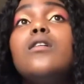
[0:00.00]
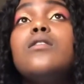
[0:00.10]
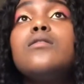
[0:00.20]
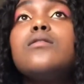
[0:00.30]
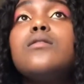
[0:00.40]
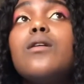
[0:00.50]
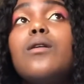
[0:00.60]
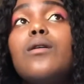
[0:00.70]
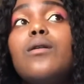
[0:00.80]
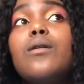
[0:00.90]

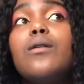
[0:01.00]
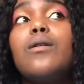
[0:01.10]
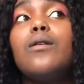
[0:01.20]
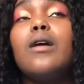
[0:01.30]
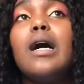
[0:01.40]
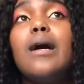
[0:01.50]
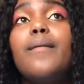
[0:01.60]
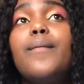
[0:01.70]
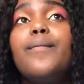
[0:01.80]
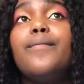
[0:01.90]
So
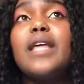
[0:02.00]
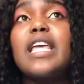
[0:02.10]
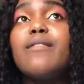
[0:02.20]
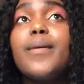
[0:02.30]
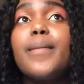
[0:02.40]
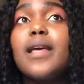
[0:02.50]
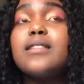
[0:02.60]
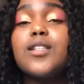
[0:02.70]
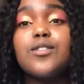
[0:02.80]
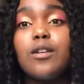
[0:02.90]
they're giving meds.
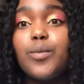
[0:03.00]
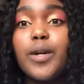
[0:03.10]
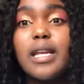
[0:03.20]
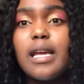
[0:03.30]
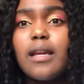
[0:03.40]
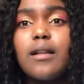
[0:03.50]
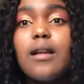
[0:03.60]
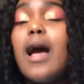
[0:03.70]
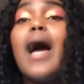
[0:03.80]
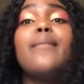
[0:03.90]
It's not working.
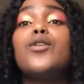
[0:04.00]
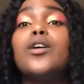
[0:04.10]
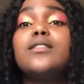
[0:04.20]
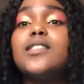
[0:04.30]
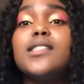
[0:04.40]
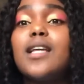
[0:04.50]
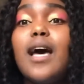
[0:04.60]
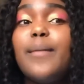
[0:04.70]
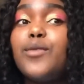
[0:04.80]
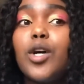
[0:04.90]
I'm
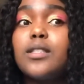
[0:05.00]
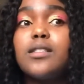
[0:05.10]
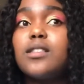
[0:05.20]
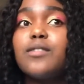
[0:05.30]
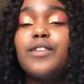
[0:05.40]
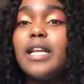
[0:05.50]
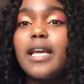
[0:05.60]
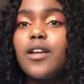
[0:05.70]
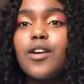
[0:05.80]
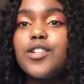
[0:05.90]
not feeling
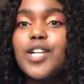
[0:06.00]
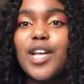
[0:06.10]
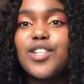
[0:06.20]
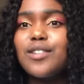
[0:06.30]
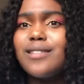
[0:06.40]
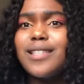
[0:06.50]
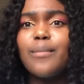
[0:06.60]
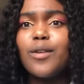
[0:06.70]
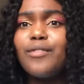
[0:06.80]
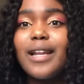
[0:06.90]
any contractions. I'm
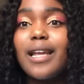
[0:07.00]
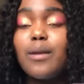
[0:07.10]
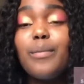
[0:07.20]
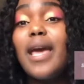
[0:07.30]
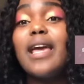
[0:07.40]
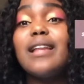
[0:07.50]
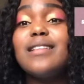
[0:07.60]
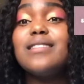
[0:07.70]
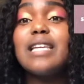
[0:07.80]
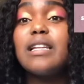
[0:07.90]
not feeling any pain.
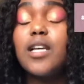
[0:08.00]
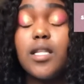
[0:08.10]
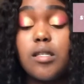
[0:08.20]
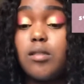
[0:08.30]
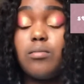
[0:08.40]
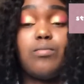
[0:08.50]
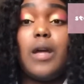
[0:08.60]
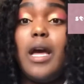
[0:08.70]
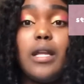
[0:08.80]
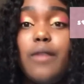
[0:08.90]
Instead,
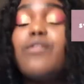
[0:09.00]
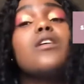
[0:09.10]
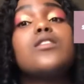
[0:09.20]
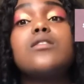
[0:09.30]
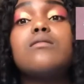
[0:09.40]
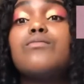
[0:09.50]
everything's